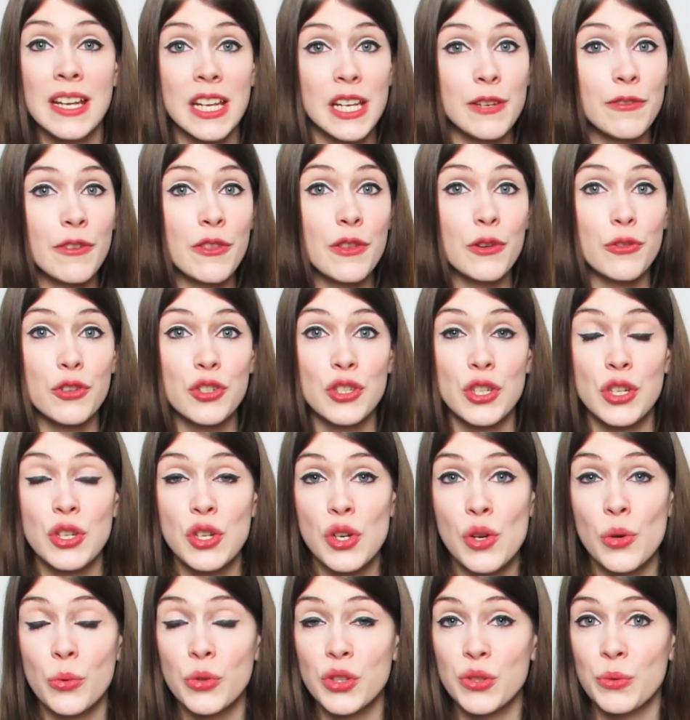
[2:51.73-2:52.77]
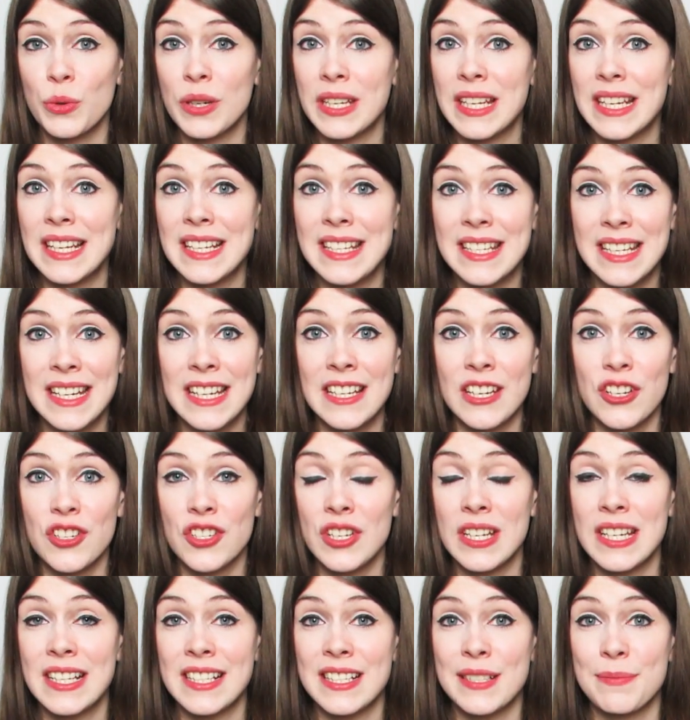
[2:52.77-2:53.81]
even though she knows what he did and
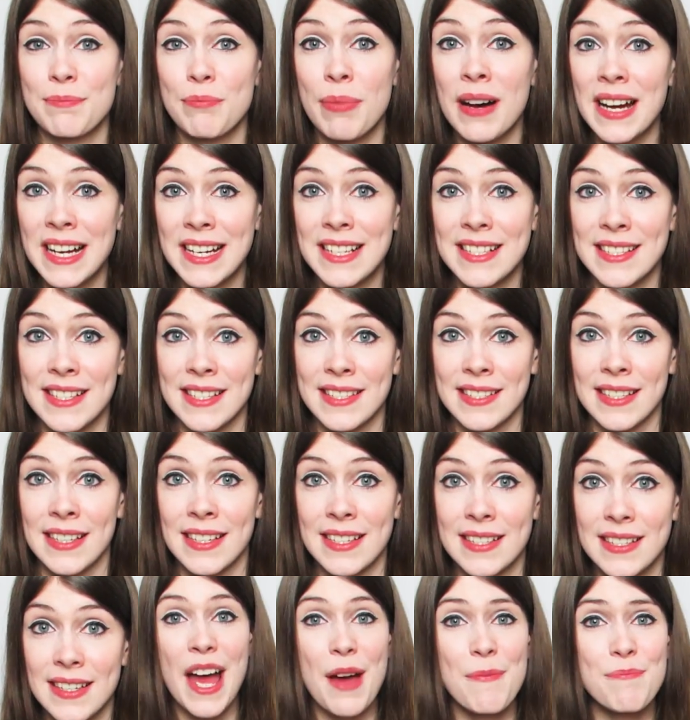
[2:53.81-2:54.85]
she despises it.